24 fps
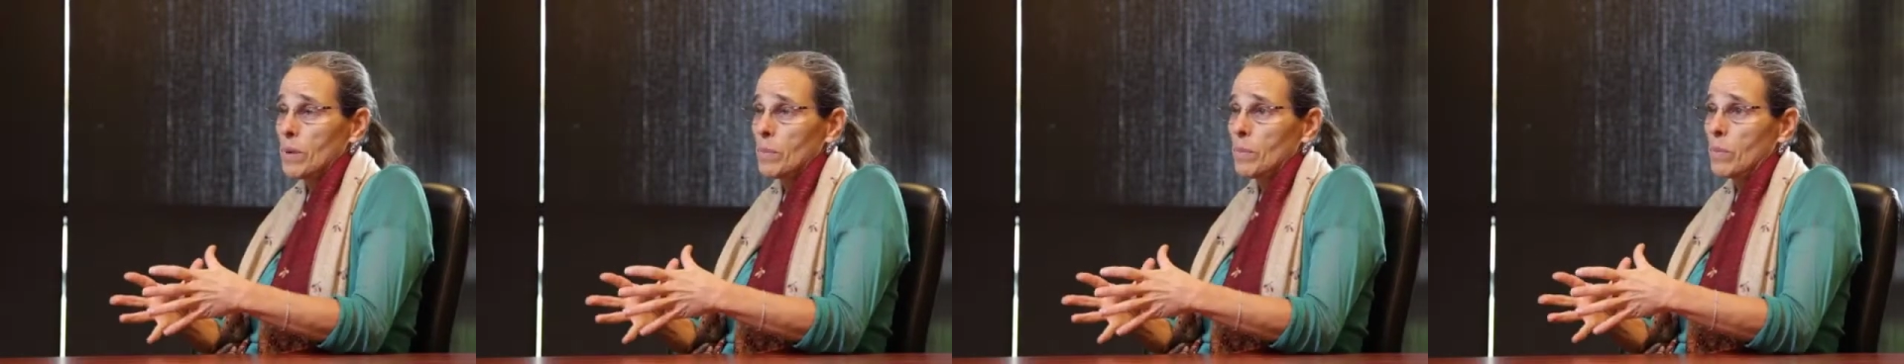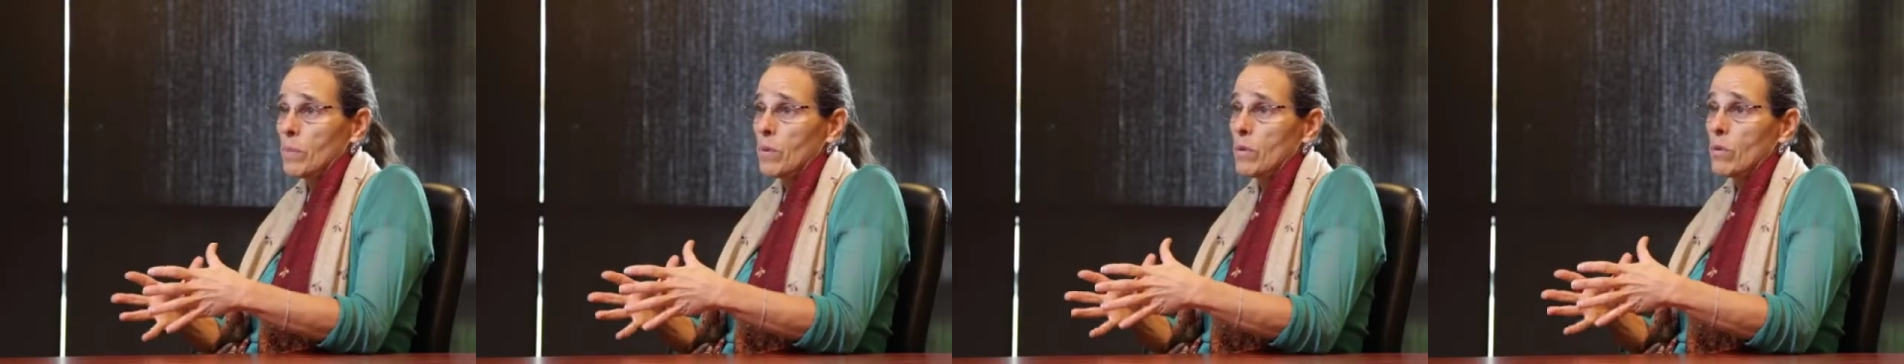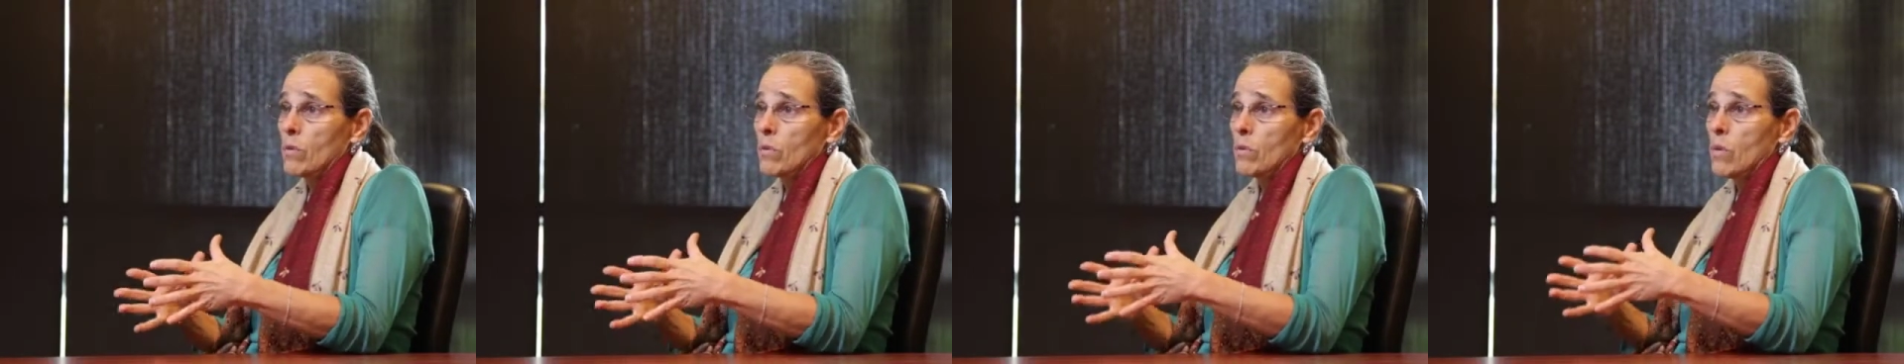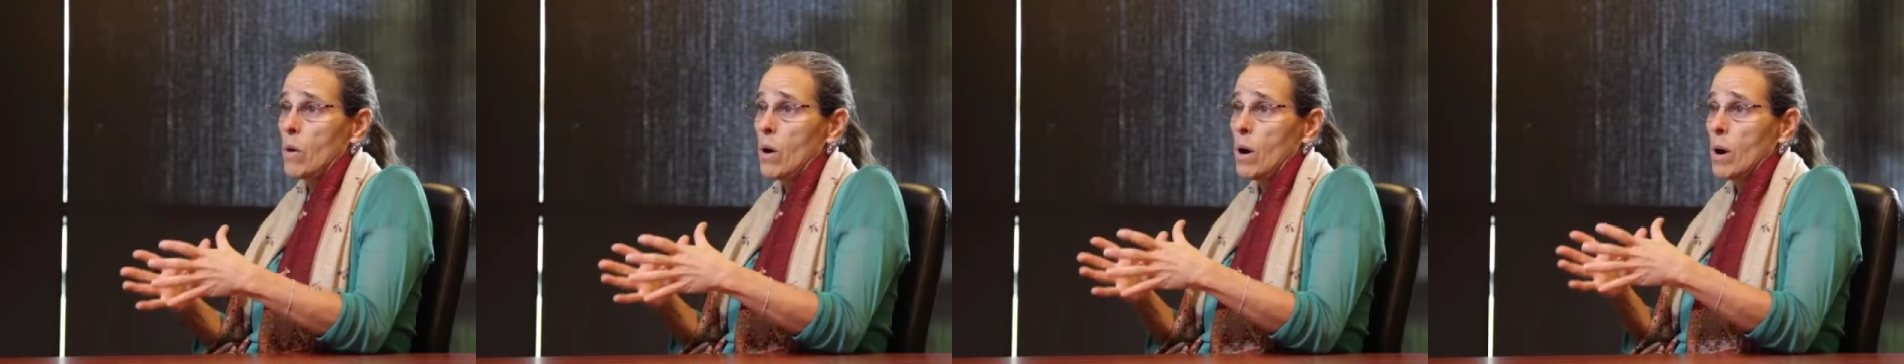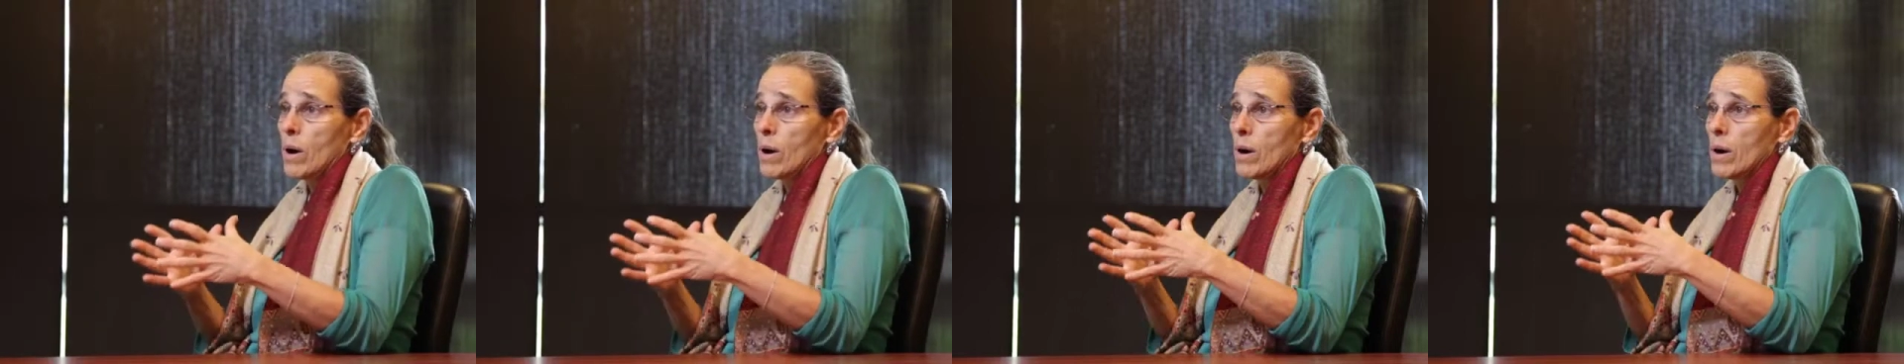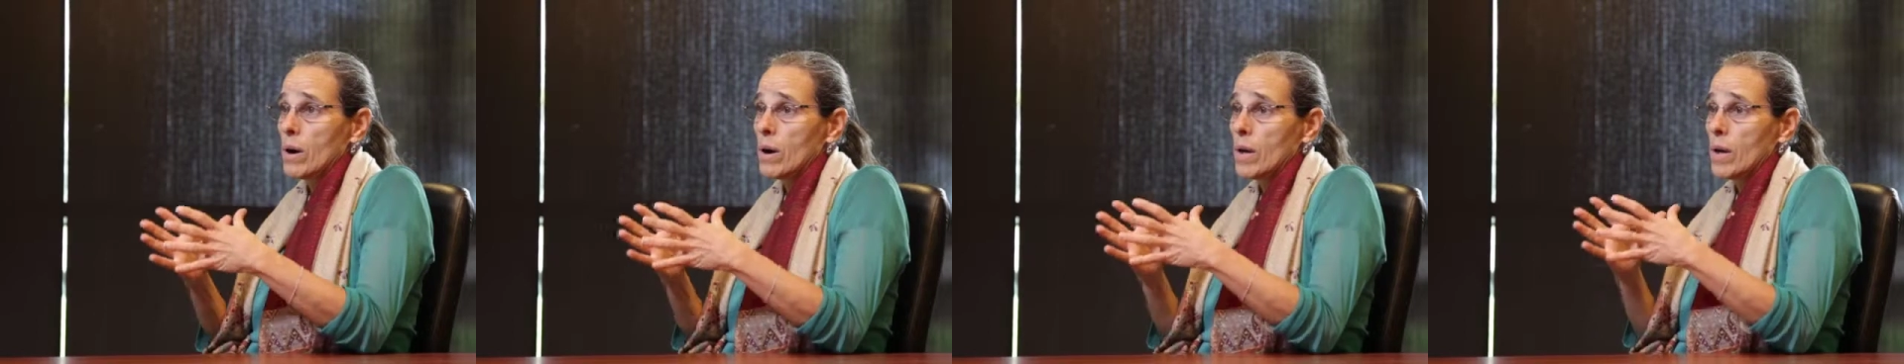people who
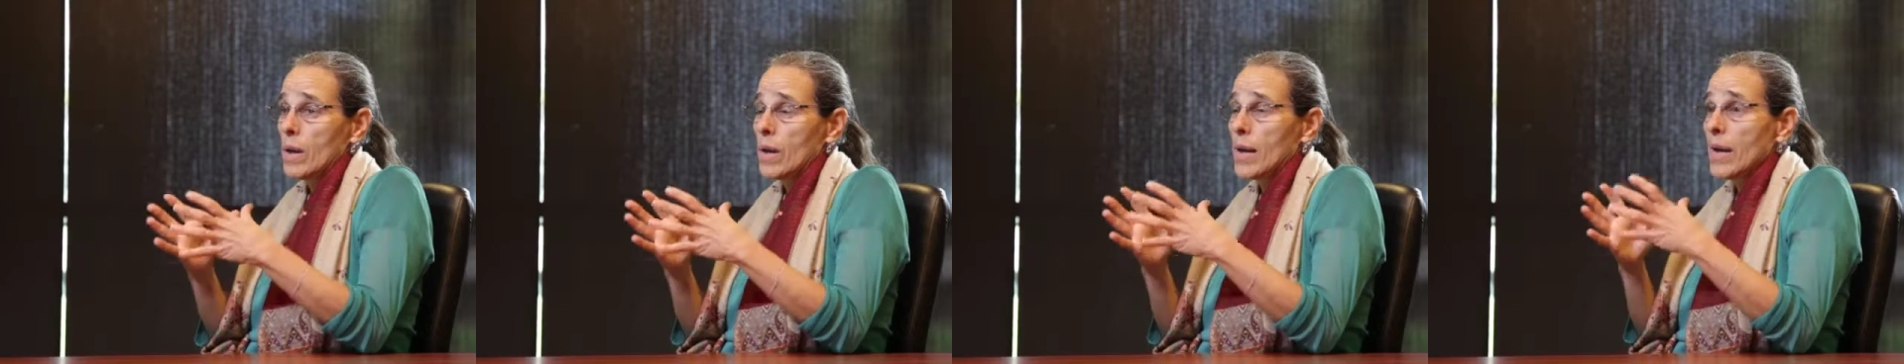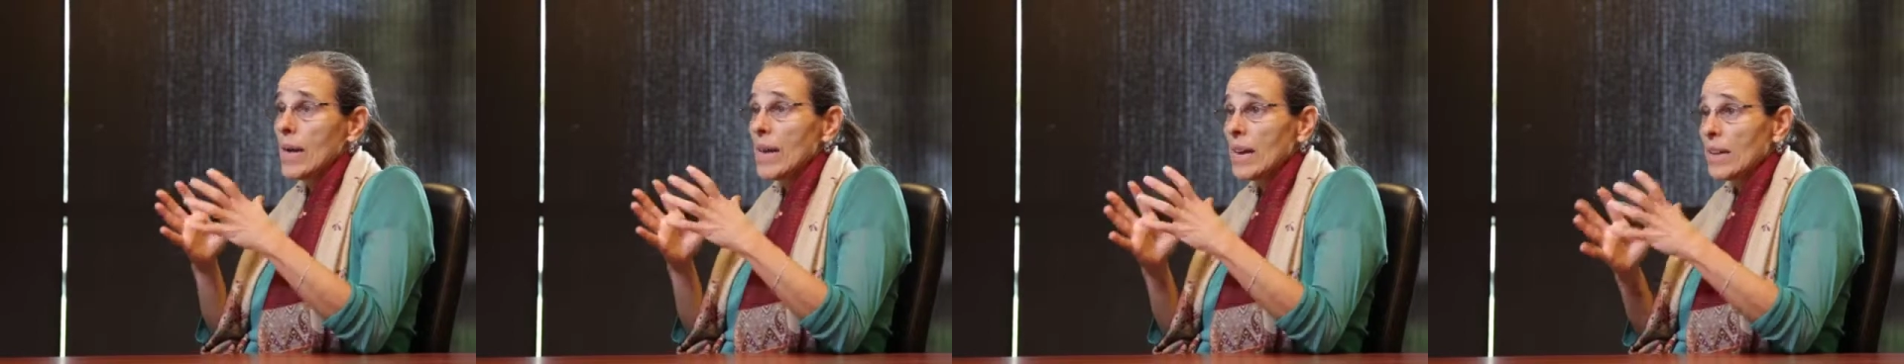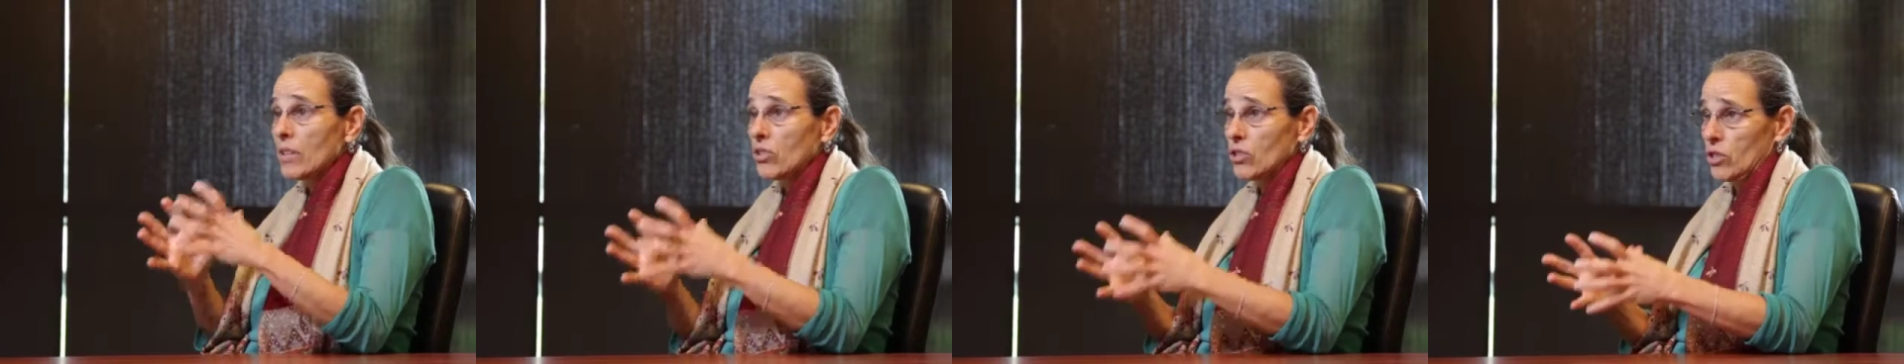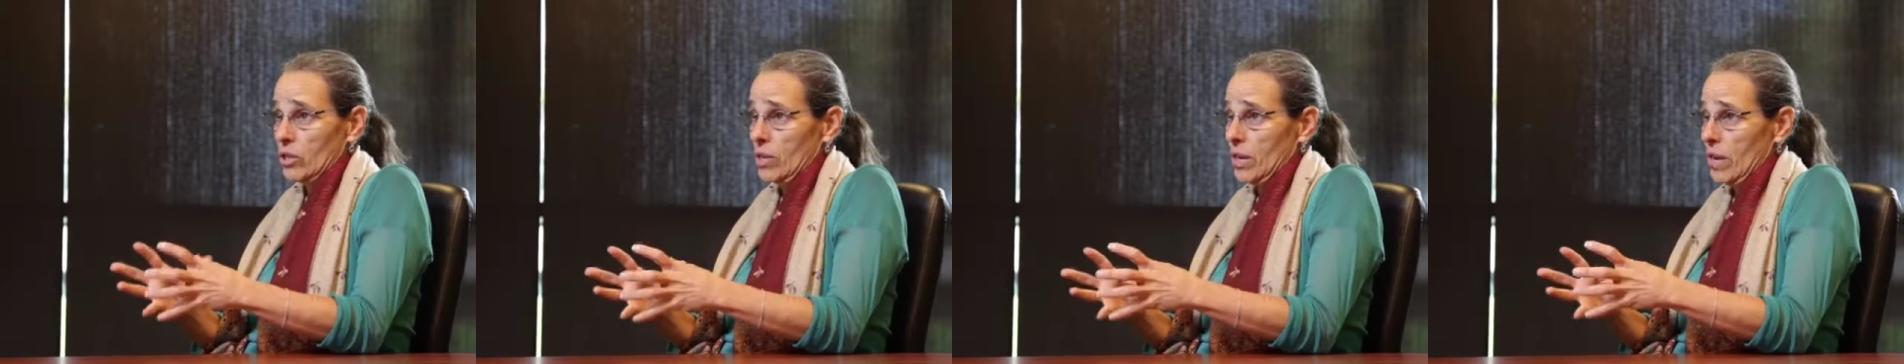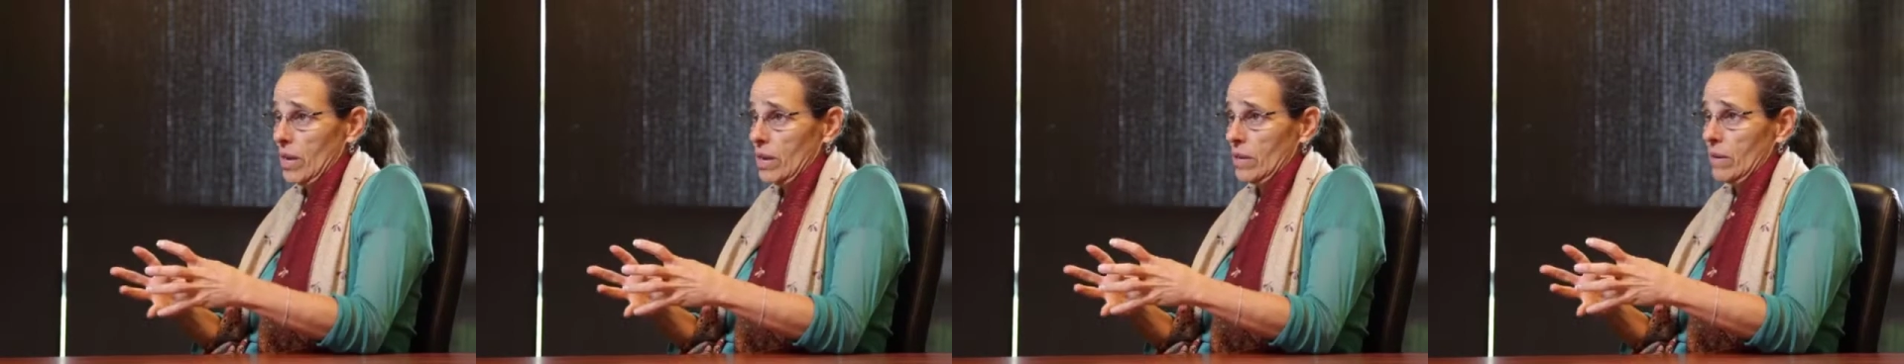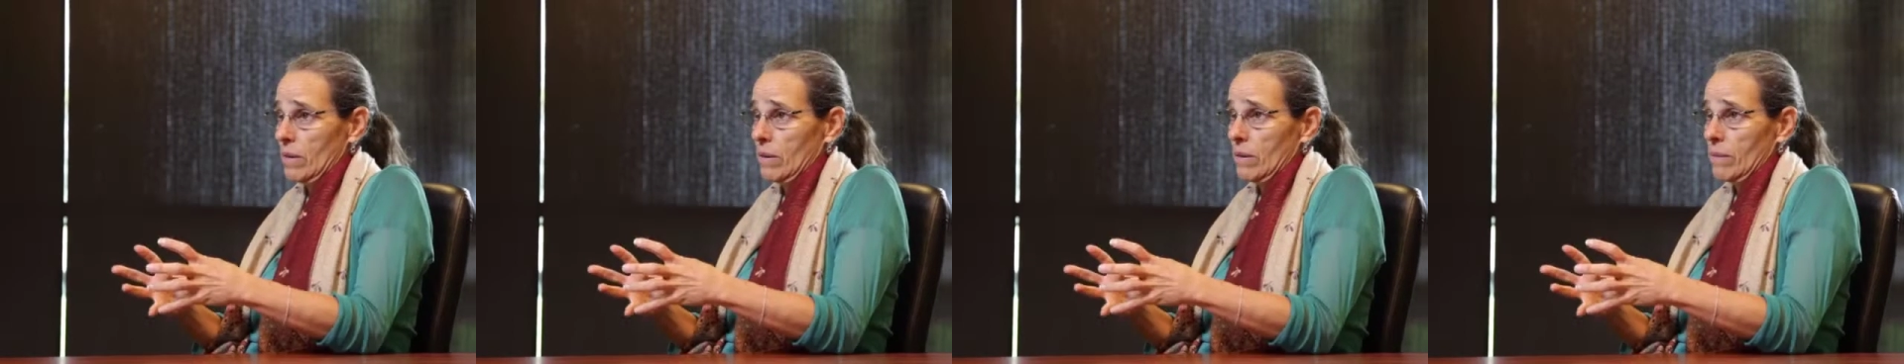are
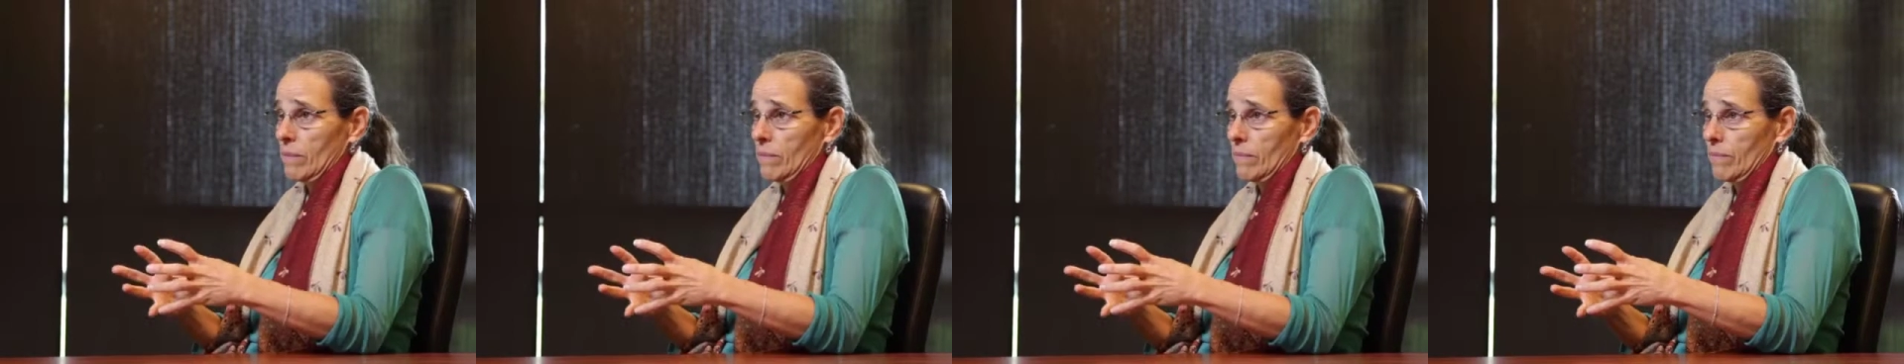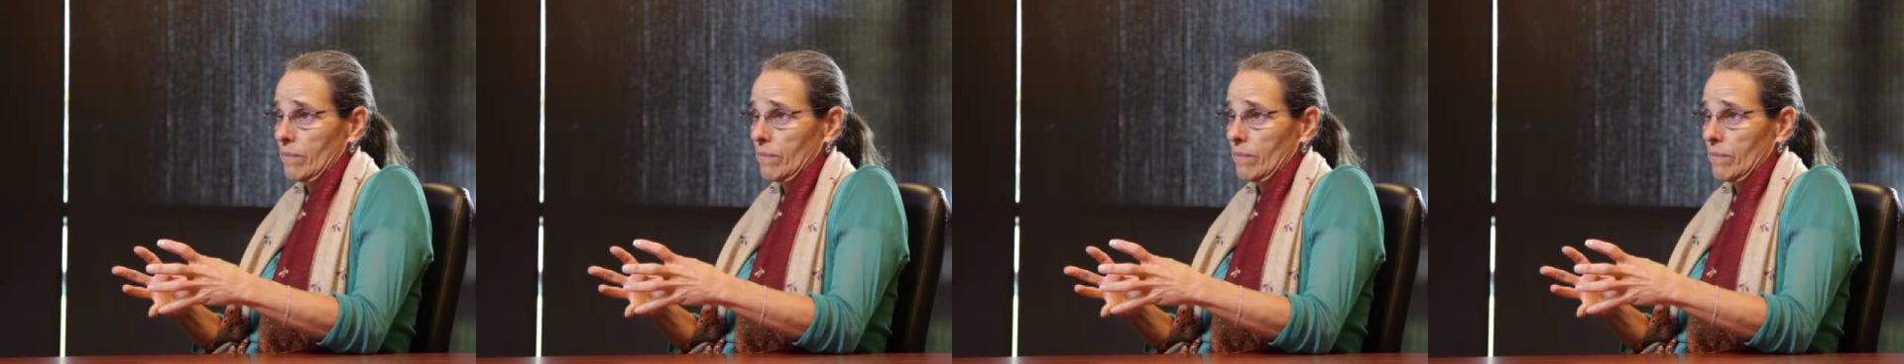educated,